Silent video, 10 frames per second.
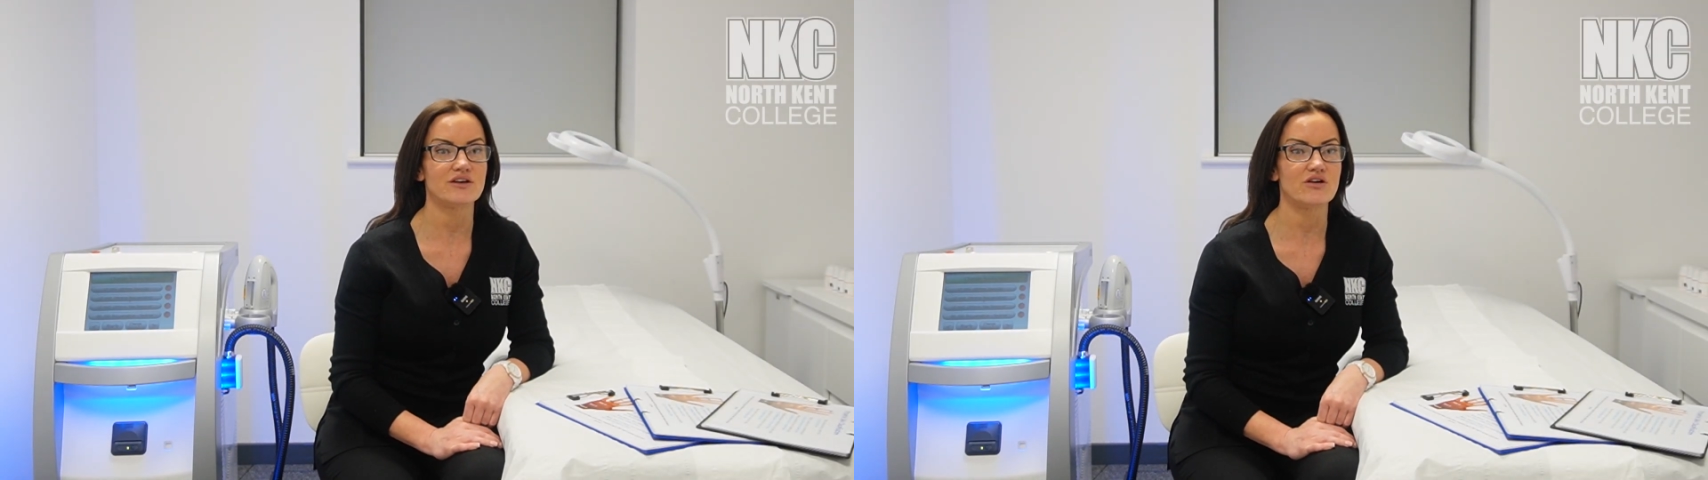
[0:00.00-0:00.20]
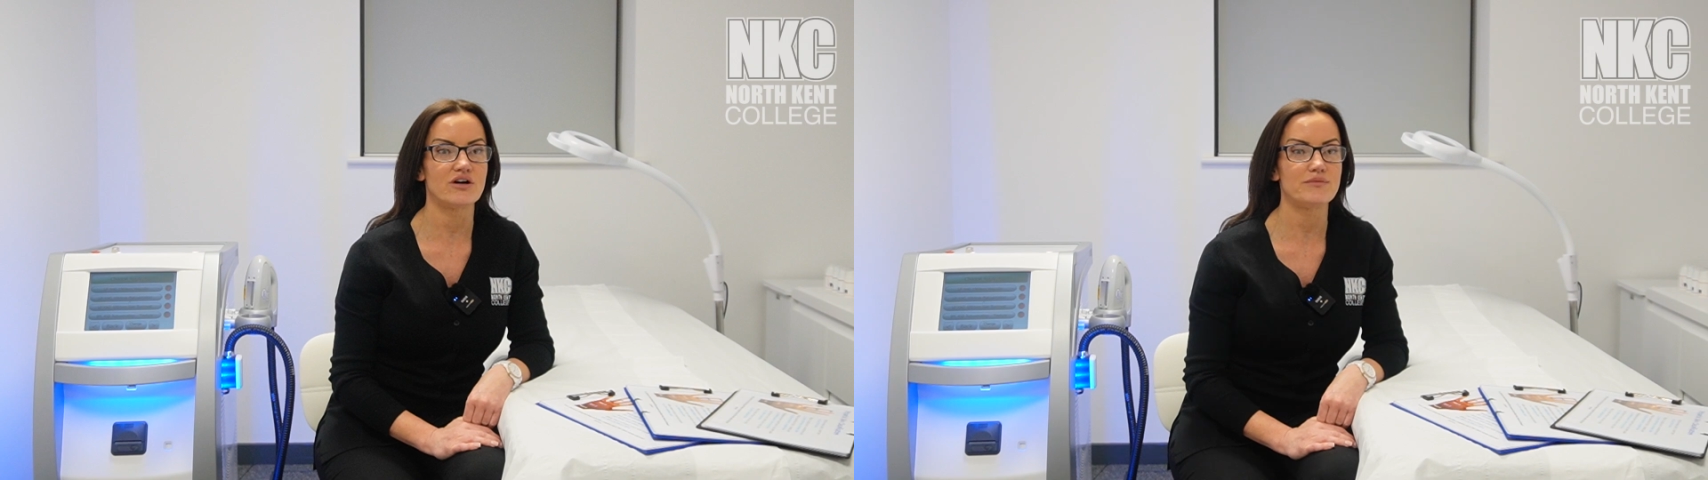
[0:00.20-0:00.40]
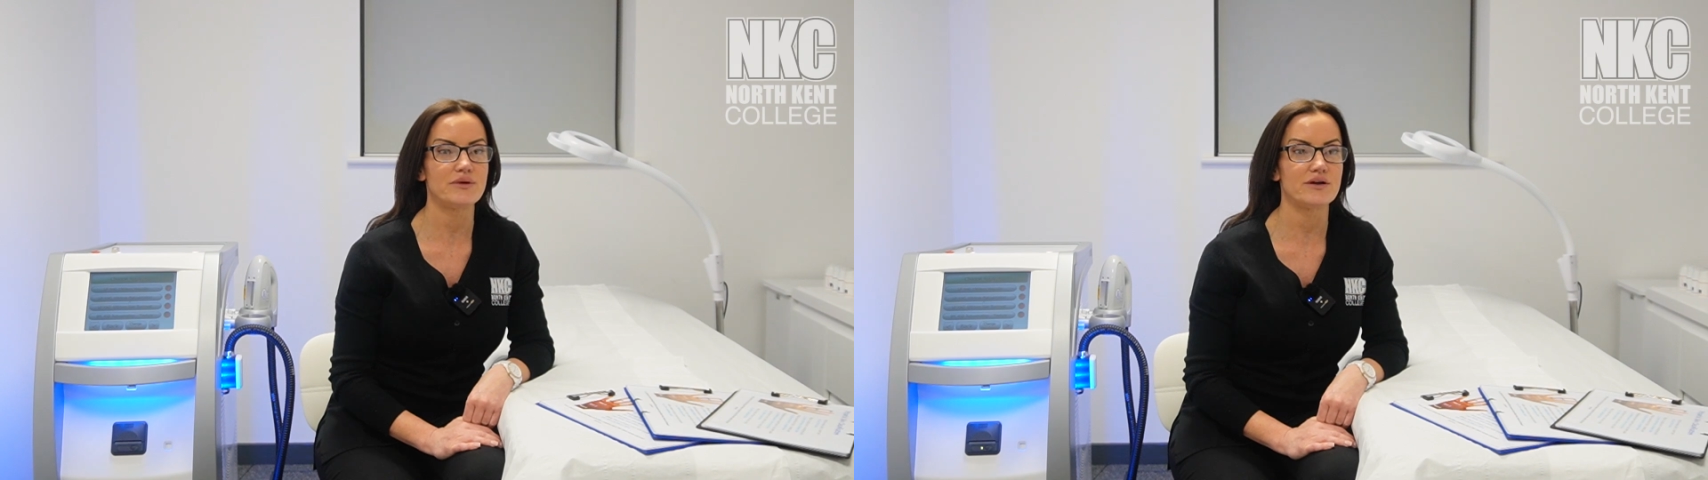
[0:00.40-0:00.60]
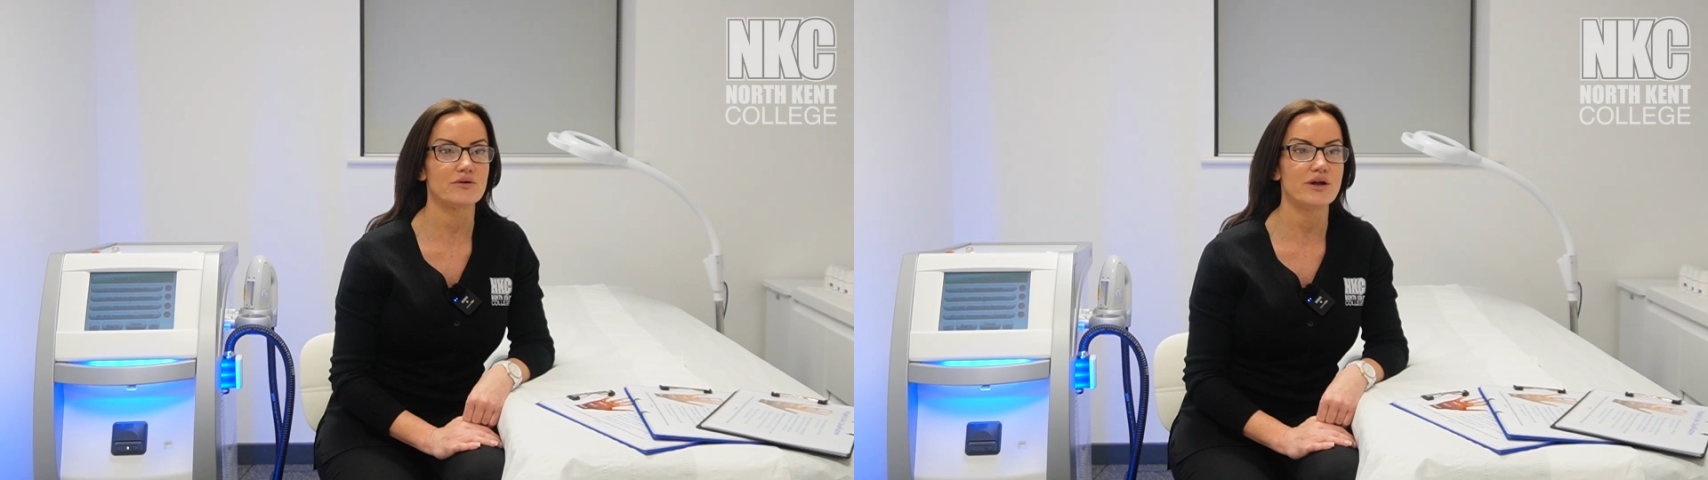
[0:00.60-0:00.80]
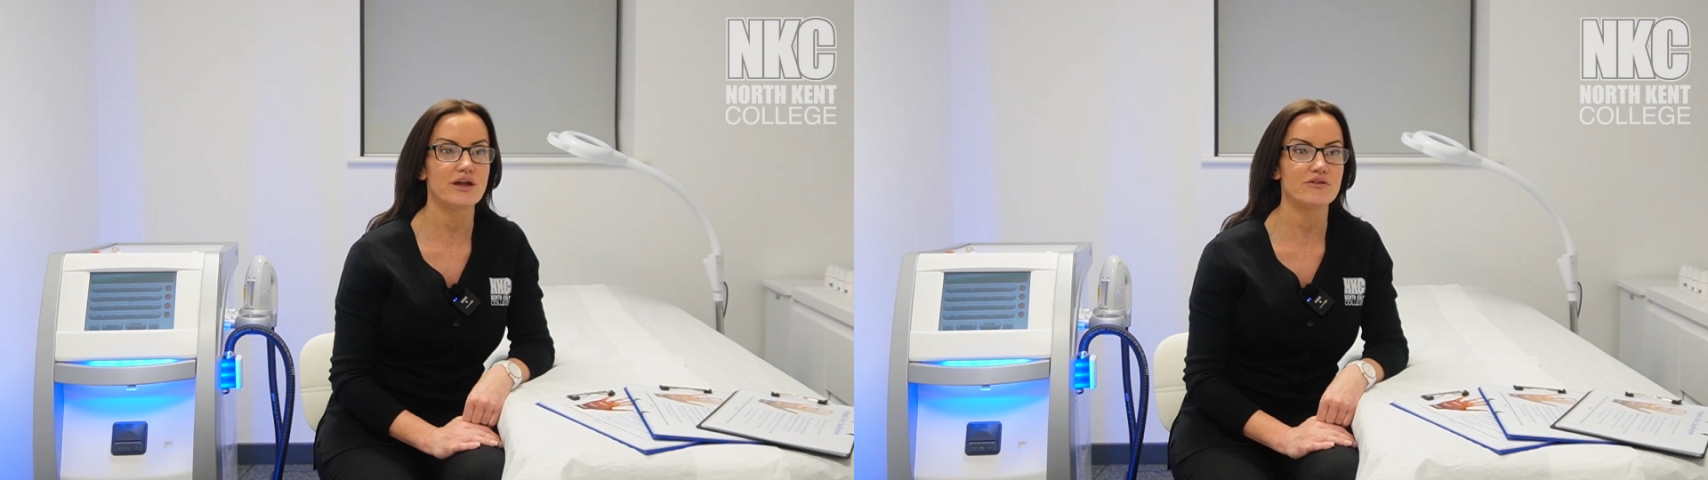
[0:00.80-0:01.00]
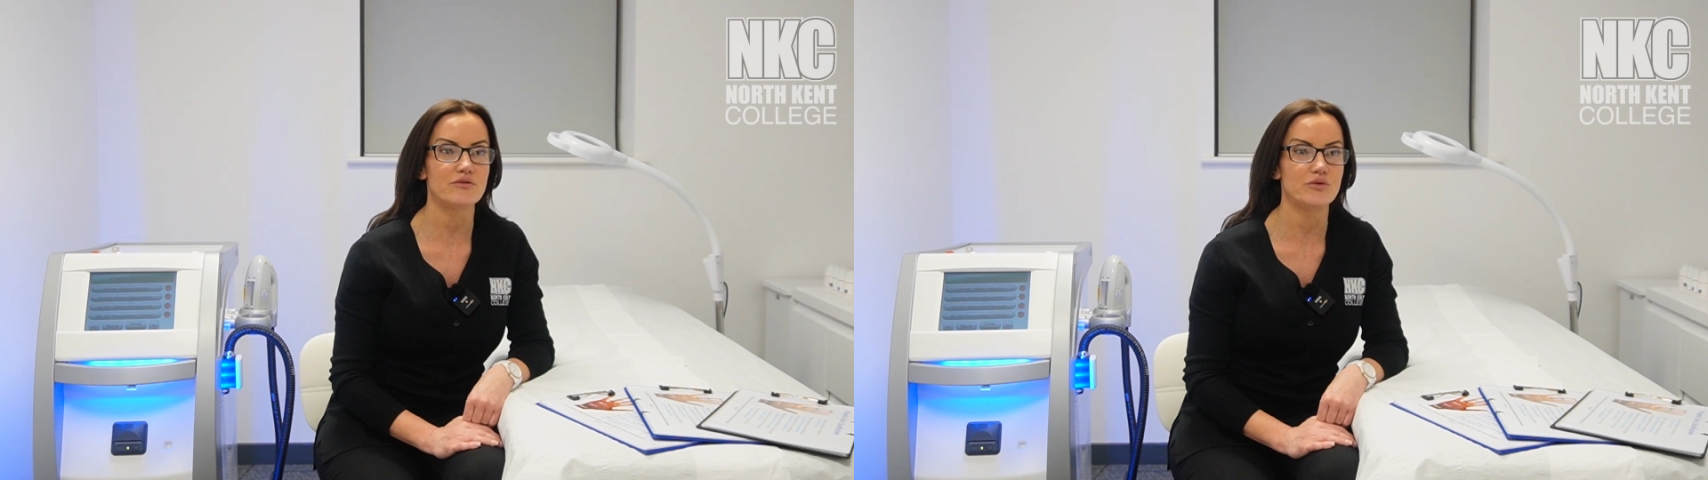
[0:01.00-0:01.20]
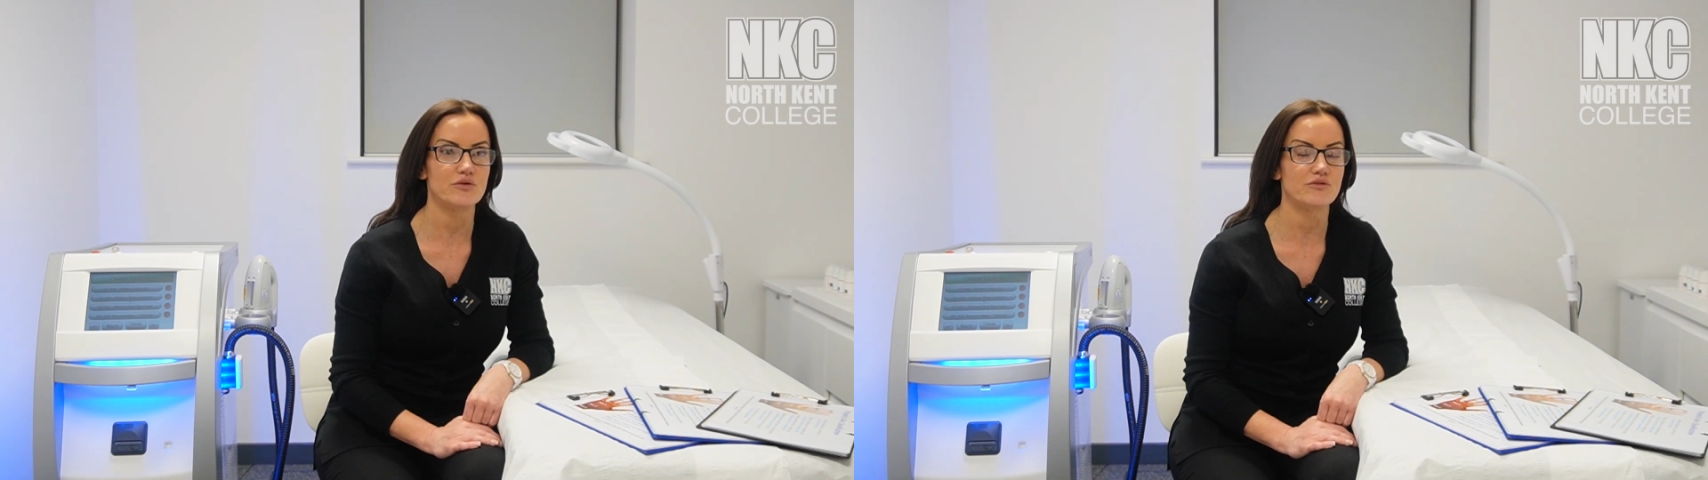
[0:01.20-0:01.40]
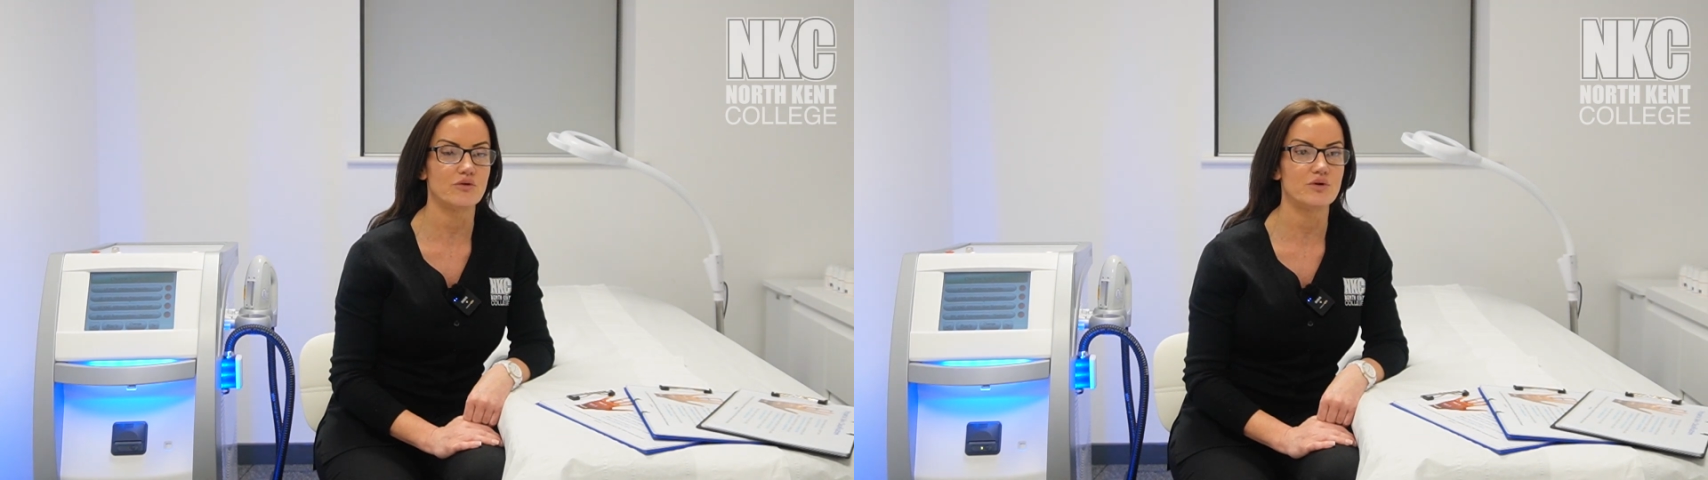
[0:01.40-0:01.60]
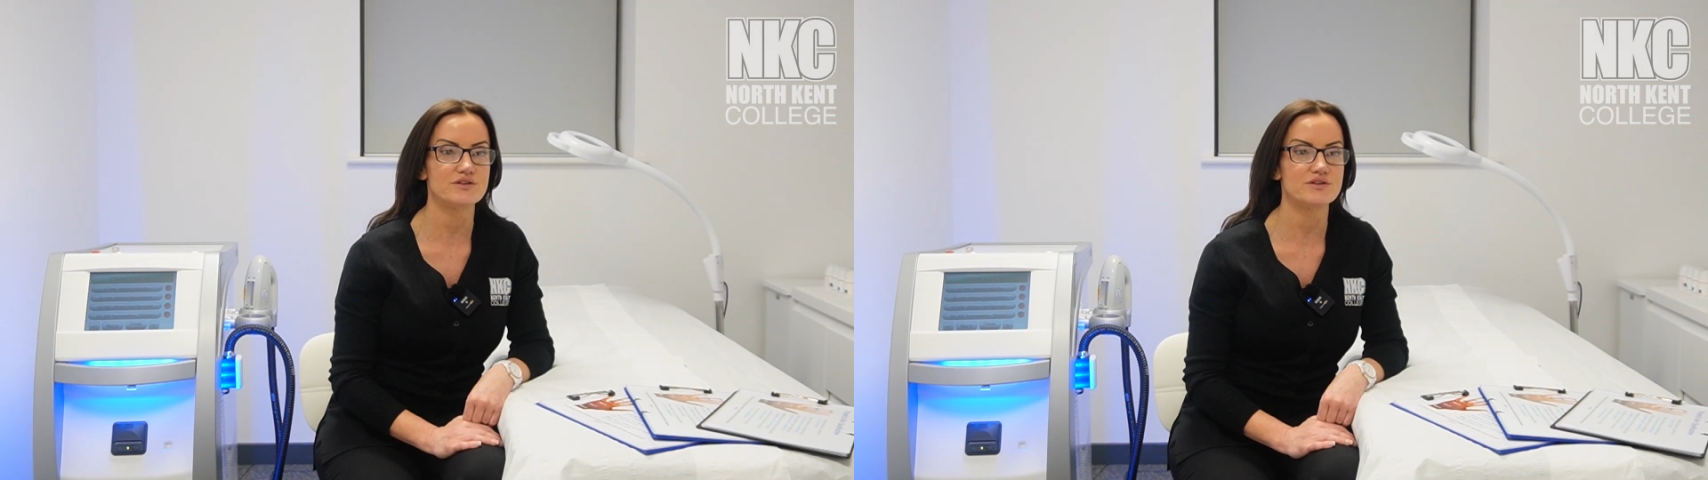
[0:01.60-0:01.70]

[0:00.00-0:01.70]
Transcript: and IPL hair removal